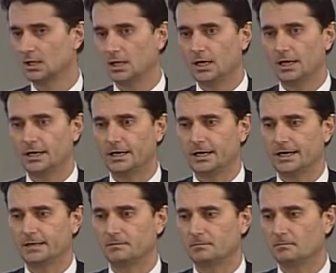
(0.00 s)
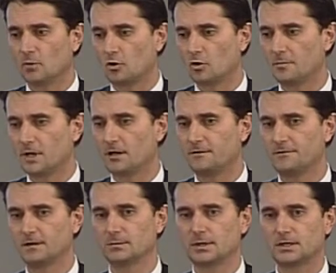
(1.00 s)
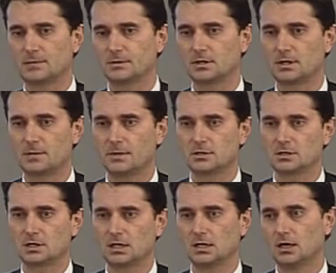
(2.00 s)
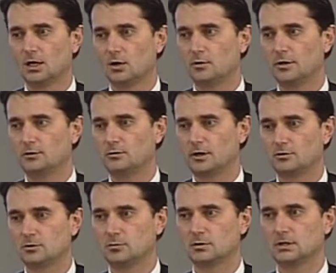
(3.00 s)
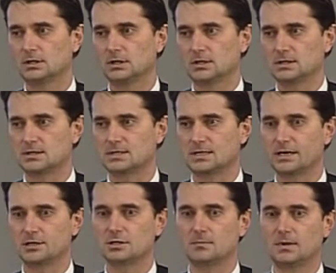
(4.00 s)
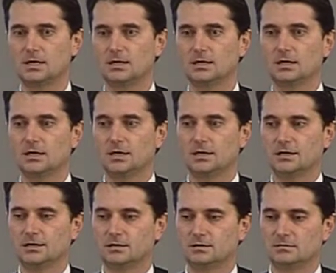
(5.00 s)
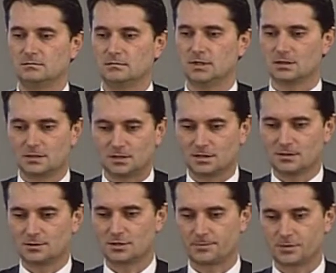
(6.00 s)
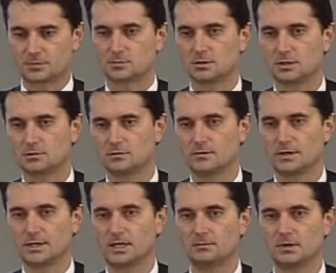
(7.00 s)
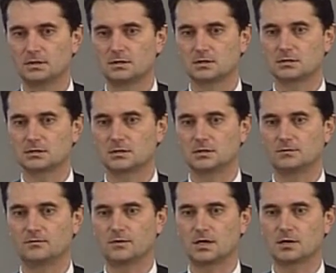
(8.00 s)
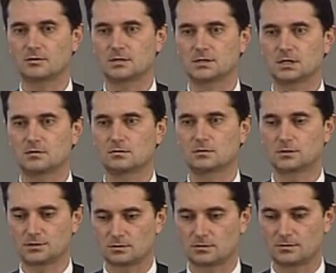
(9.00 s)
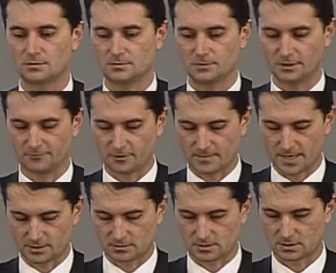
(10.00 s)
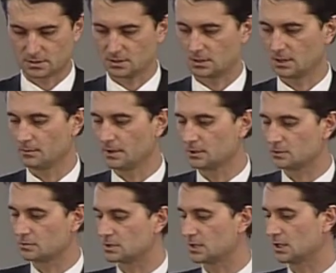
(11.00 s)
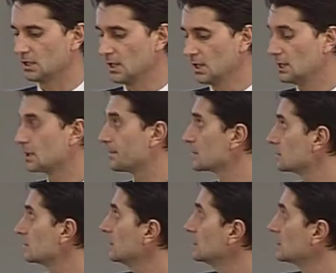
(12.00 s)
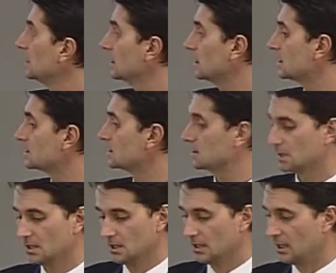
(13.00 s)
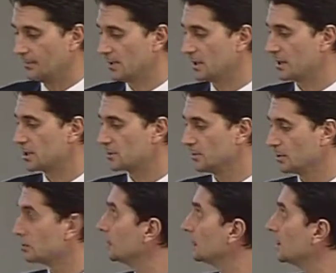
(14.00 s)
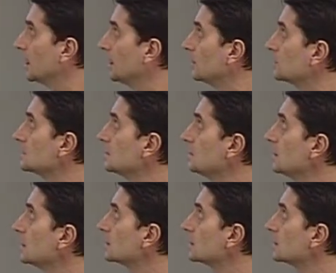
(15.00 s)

So these recommendations are a good way to ensure better education. Good books and films should be disseminated both in Lithuania and abroad, where the information is lacking on that.